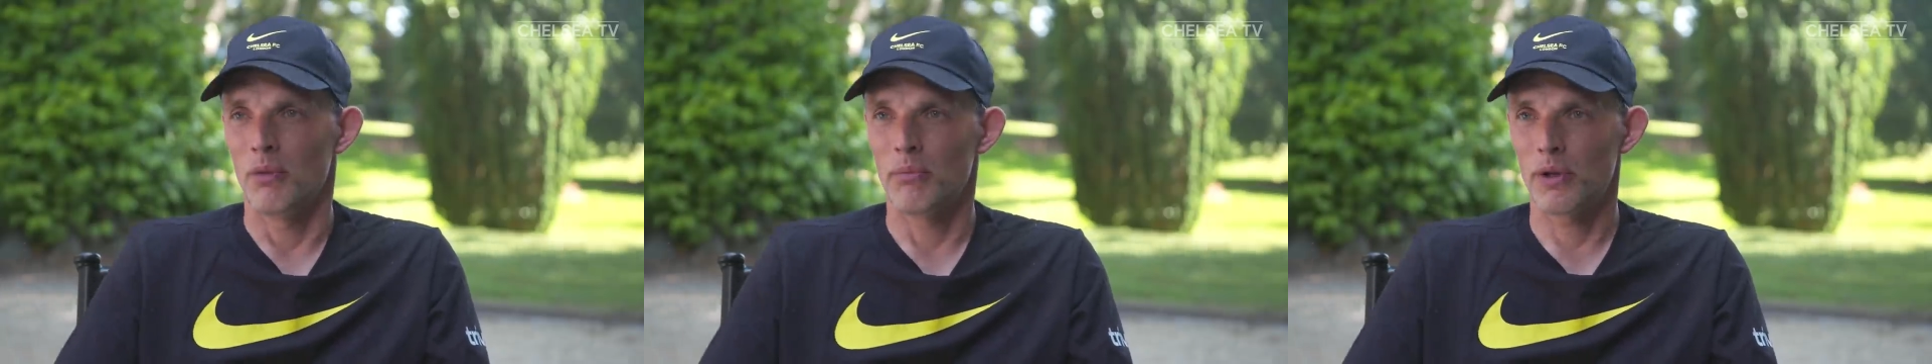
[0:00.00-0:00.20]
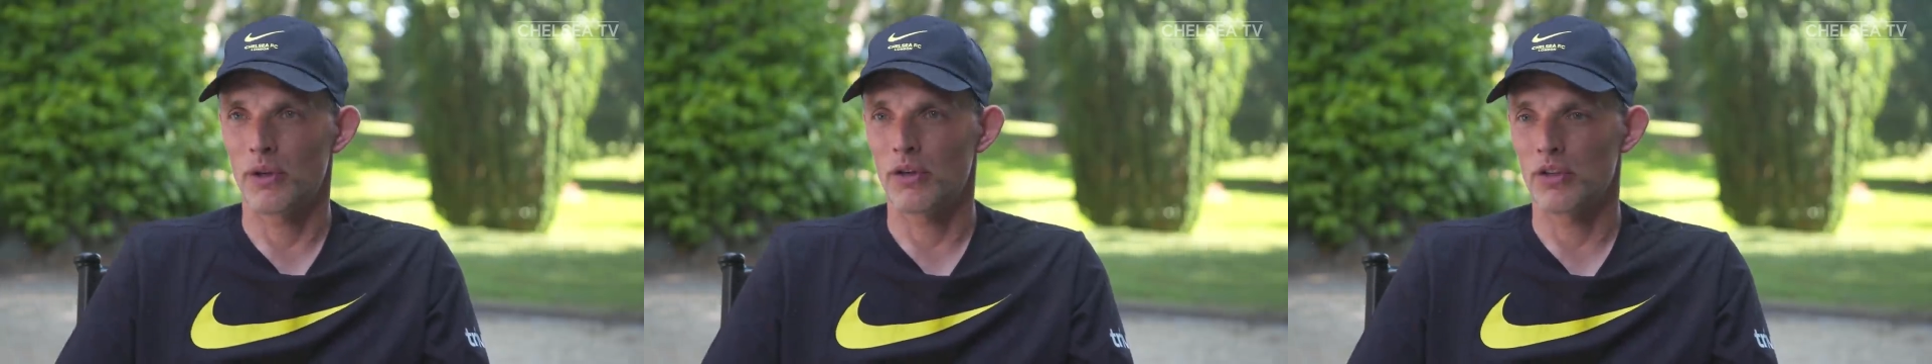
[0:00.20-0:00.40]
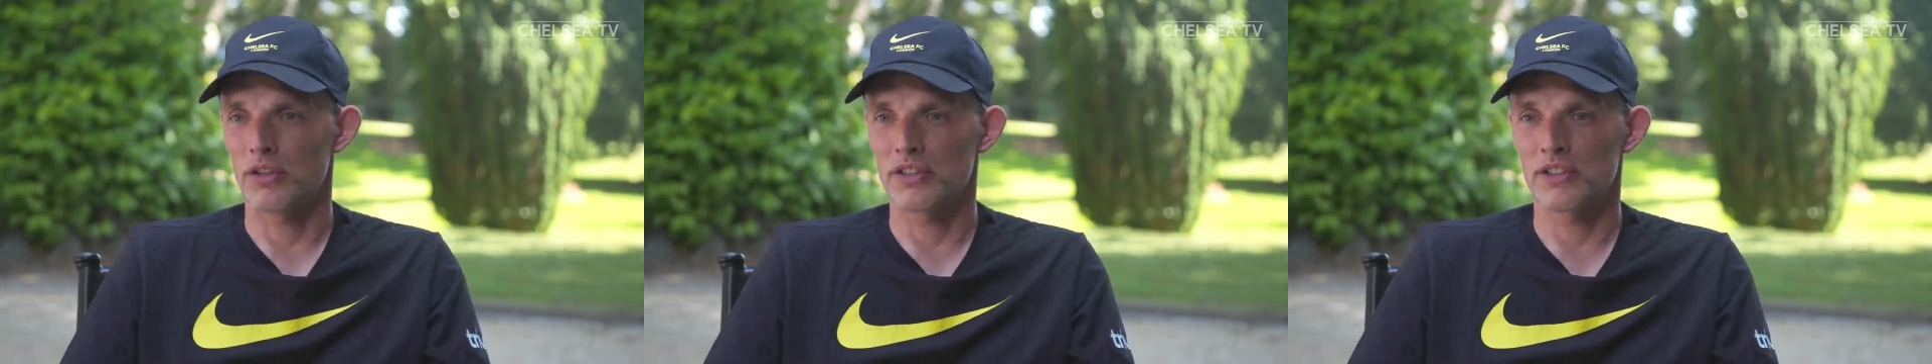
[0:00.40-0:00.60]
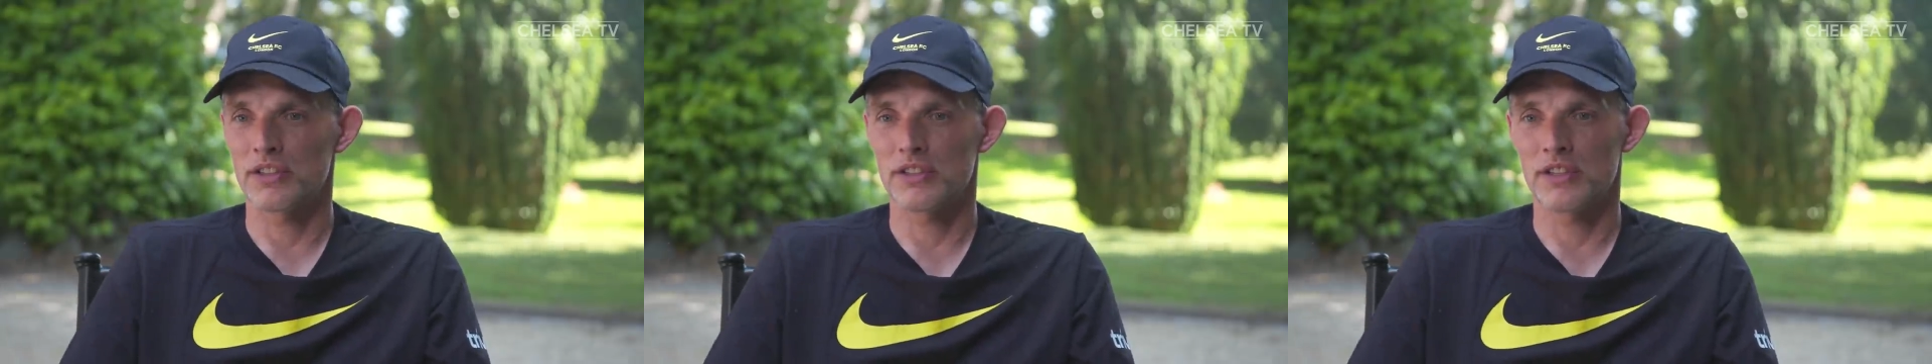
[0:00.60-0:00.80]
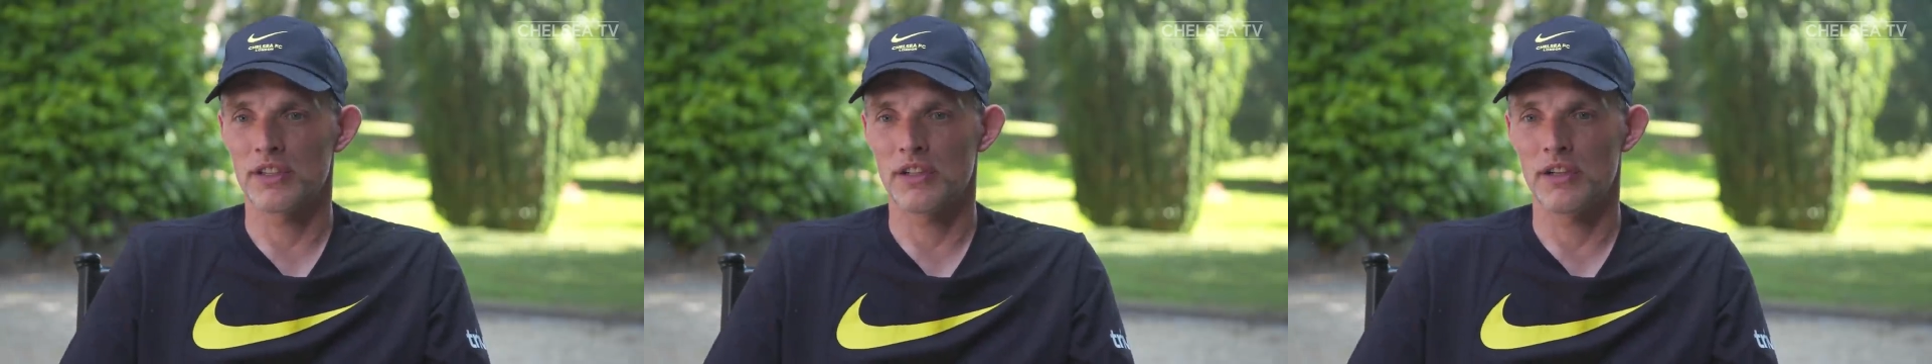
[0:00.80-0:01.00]

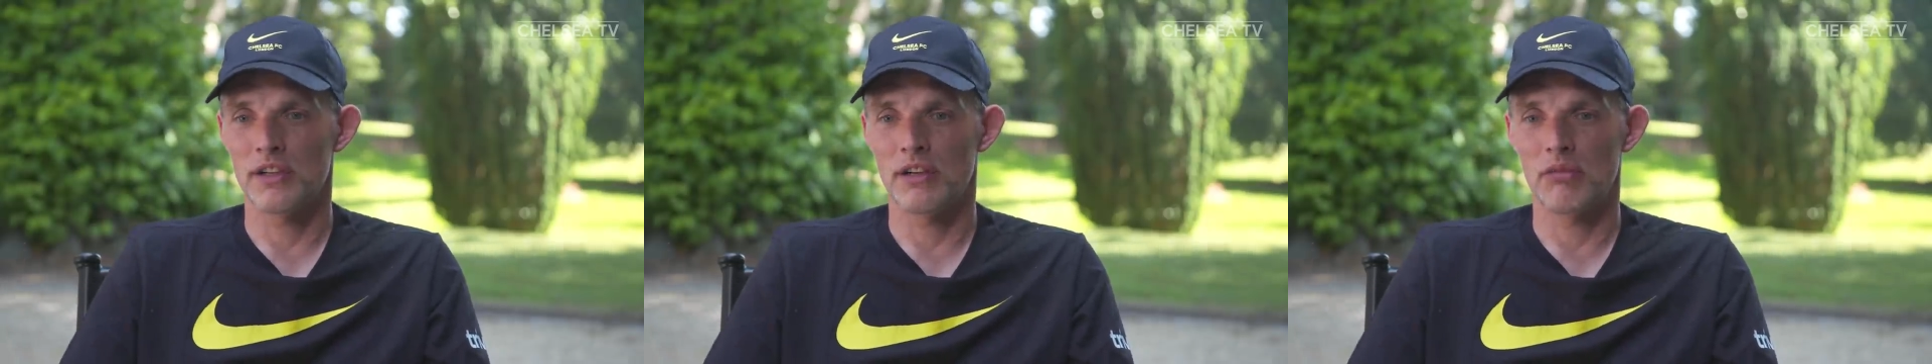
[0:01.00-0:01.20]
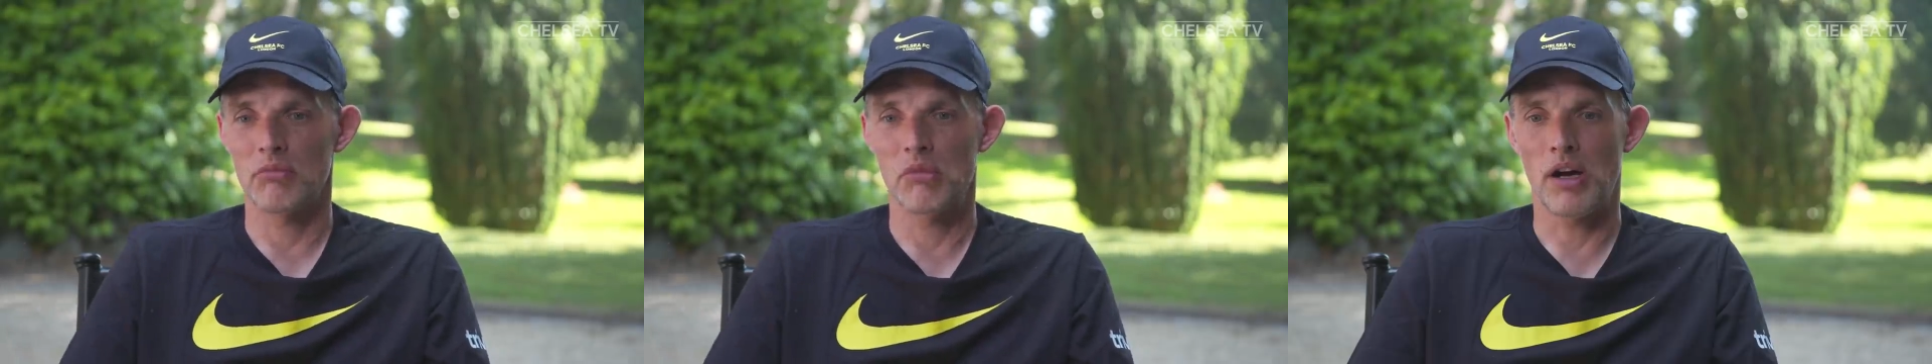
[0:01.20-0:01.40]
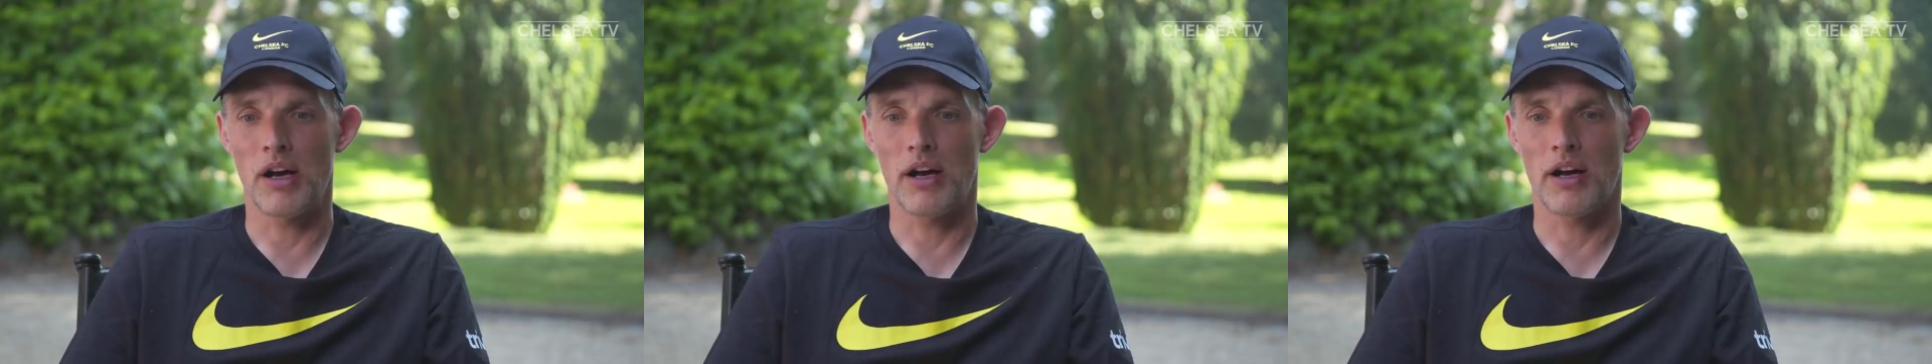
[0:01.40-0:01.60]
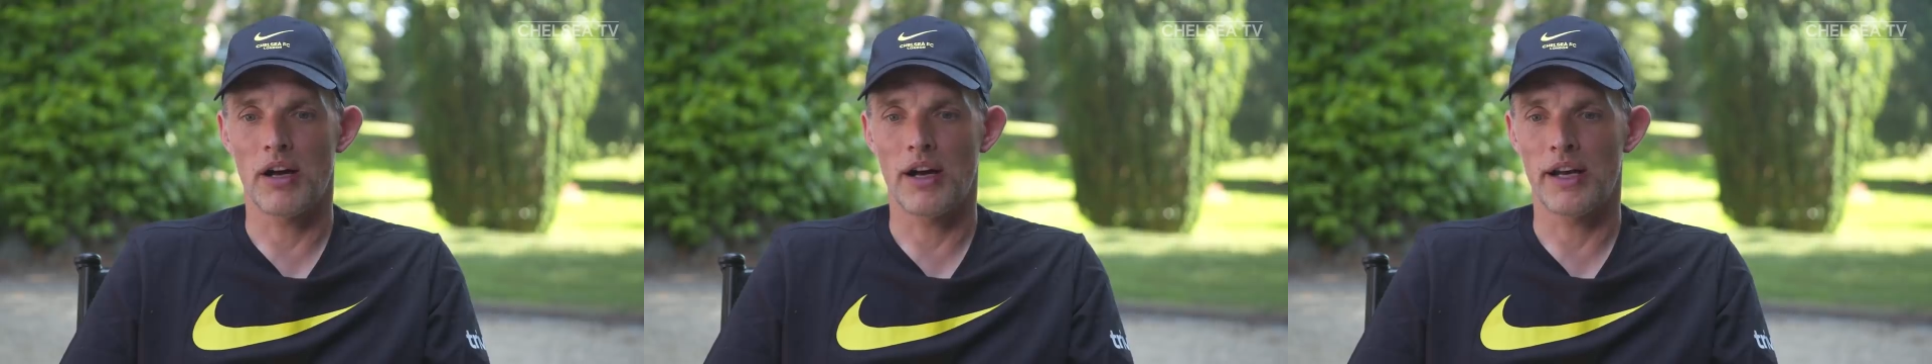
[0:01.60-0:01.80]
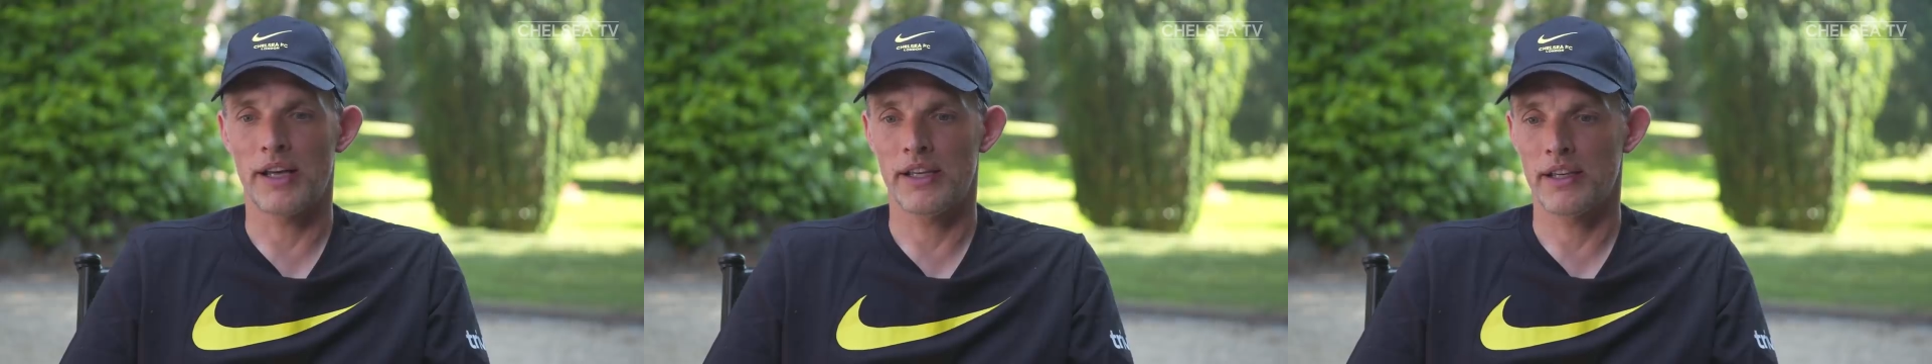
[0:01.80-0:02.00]
because uh,
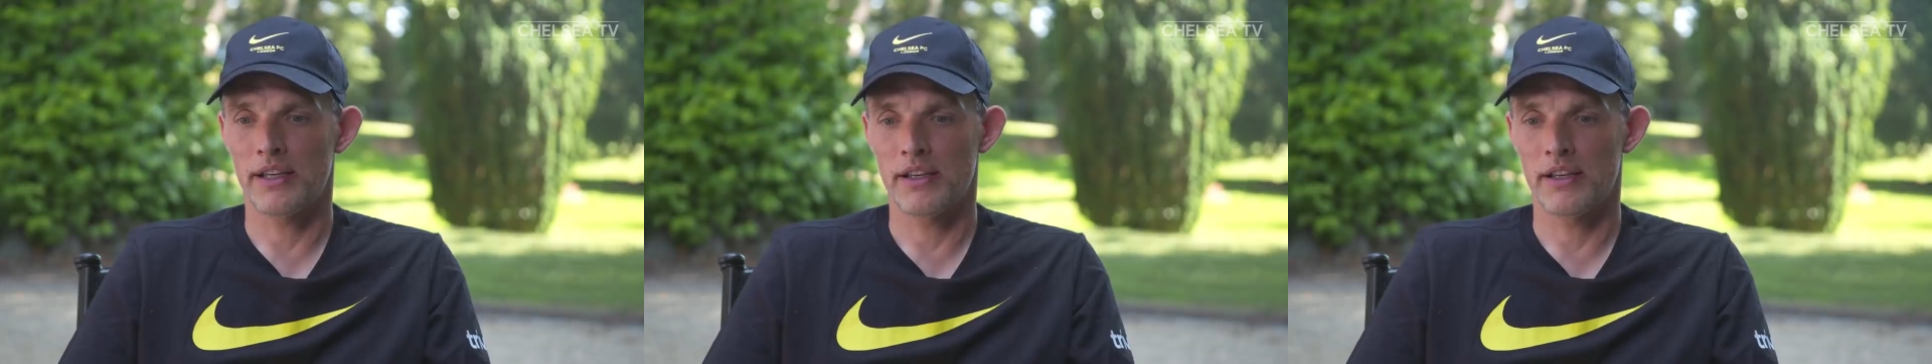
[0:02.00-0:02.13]
I